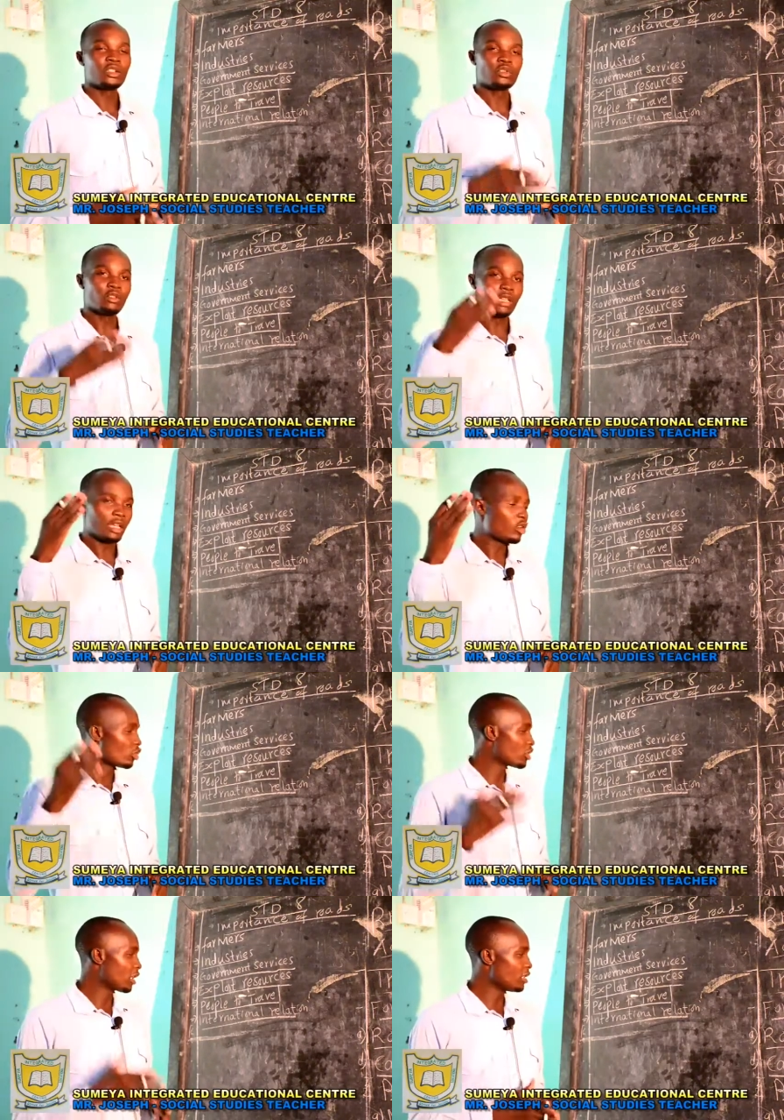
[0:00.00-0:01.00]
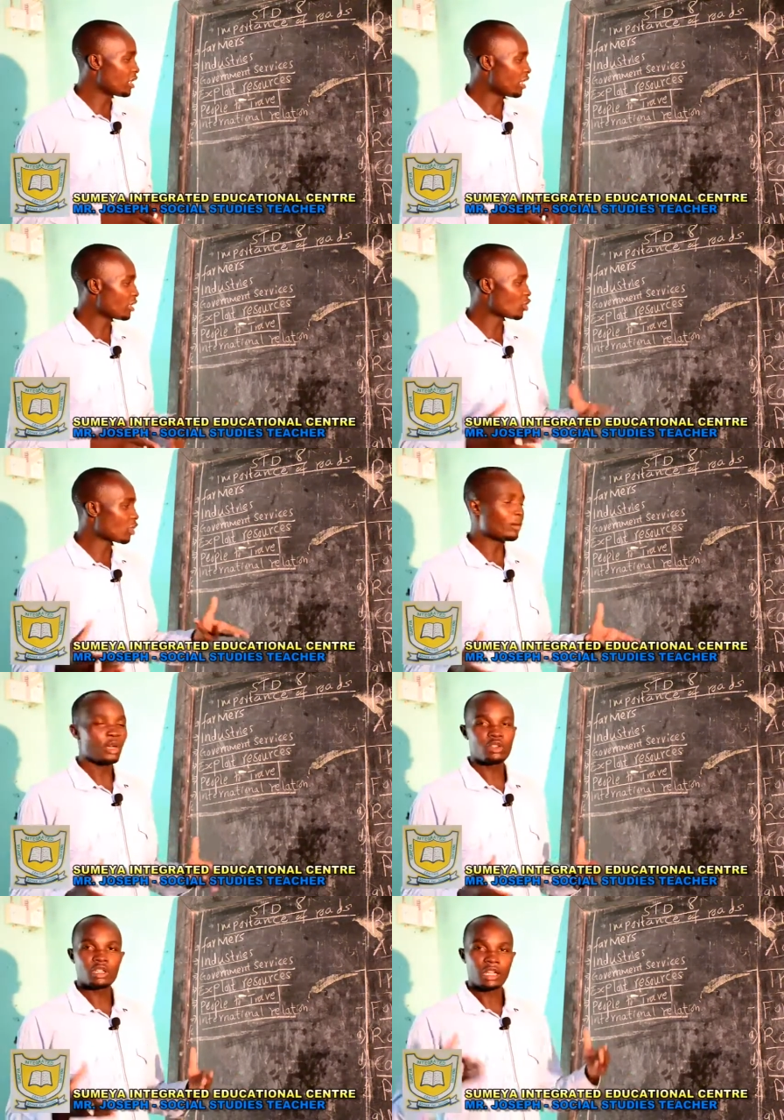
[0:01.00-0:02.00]
to Lagos, Nigeria, talk
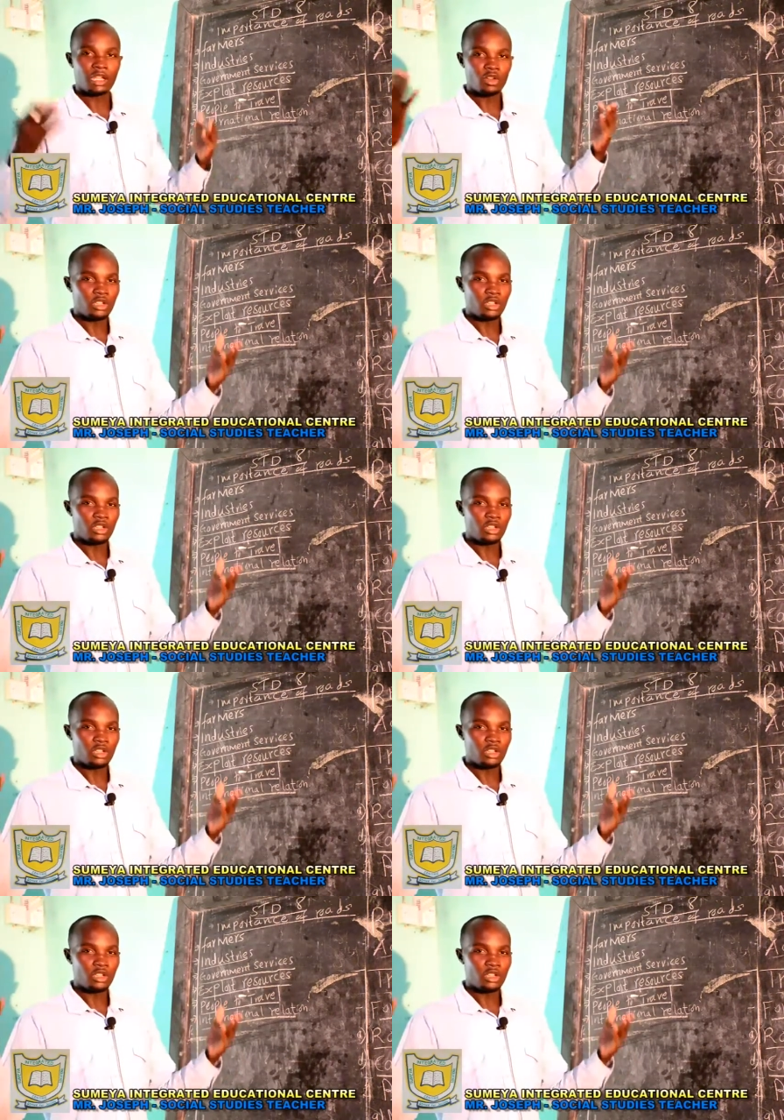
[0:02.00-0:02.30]
about Cairo